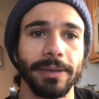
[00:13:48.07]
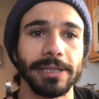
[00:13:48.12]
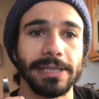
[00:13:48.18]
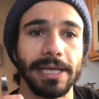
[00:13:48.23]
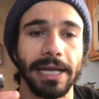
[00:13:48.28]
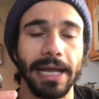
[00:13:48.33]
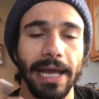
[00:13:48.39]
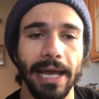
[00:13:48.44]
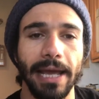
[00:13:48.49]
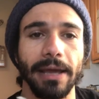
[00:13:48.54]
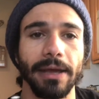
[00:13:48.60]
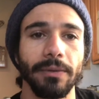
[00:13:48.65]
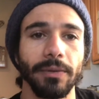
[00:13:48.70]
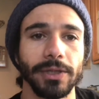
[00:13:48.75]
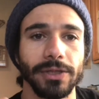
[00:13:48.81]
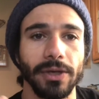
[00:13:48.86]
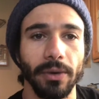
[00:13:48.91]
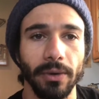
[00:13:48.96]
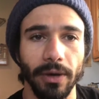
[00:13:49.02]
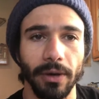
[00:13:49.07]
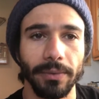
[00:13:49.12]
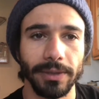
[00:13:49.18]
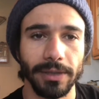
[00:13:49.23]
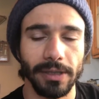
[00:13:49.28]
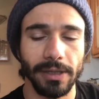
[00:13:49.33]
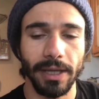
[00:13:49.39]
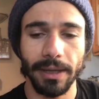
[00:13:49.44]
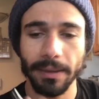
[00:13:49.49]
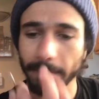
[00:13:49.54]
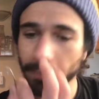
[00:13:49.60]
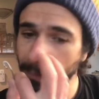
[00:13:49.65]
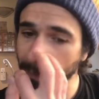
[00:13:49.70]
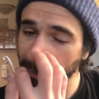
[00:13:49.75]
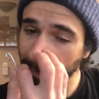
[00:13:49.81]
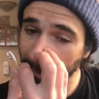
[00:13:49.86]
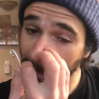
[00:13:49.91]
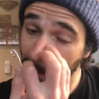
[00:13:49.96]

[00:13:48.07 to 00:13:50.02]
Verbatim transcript: I said, hey, what's going on with the clip?